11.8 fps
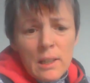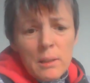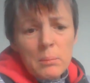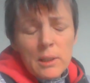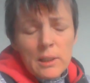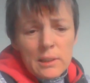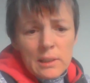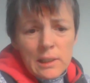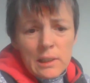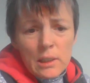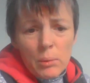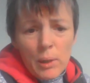because I
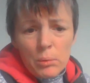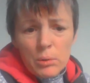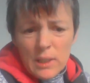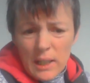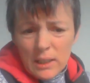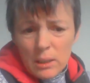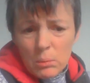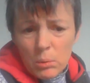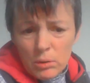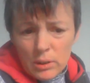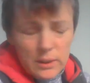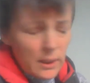didn't know how tight I
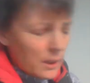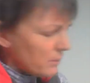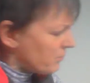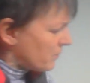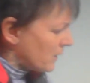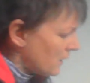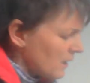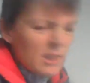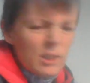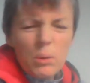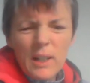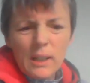wanted it. It's quite